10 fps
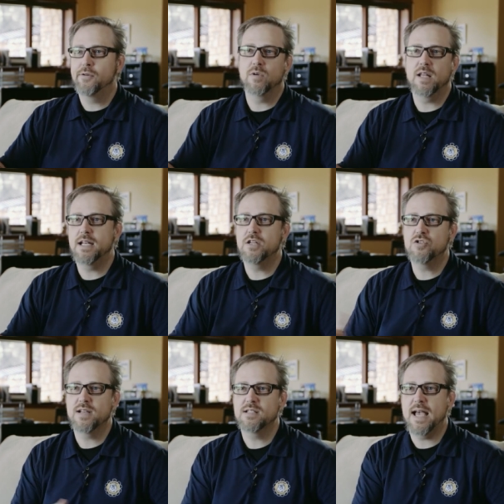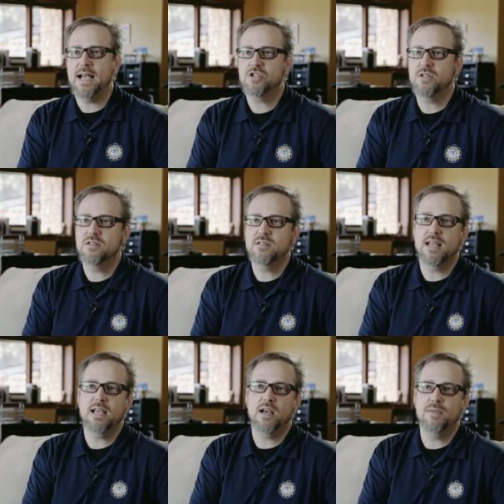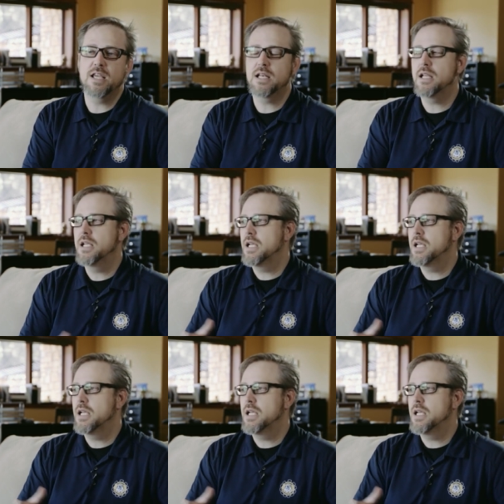related transactions. They come in,